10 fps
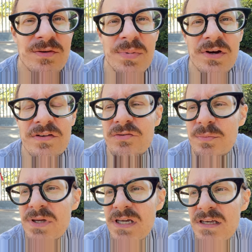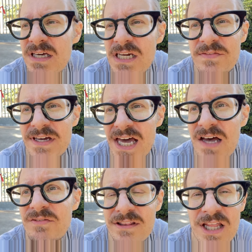it bears repeating, and if I
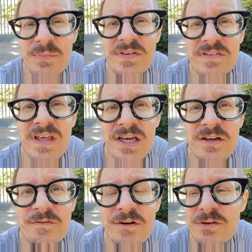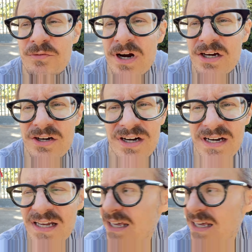haven't, let me say it for the record.